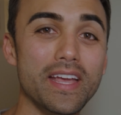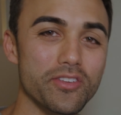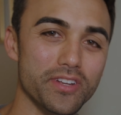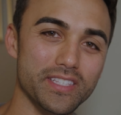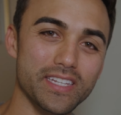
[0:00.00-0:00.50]

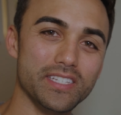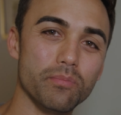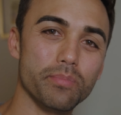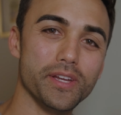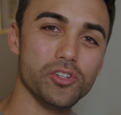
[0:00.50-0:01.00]
You can see some
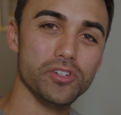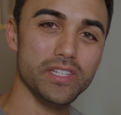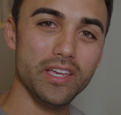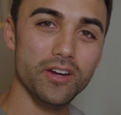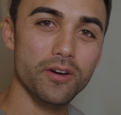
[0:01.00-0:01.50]
pictures
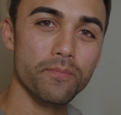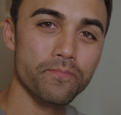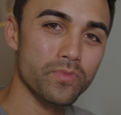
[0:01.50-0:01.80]
here.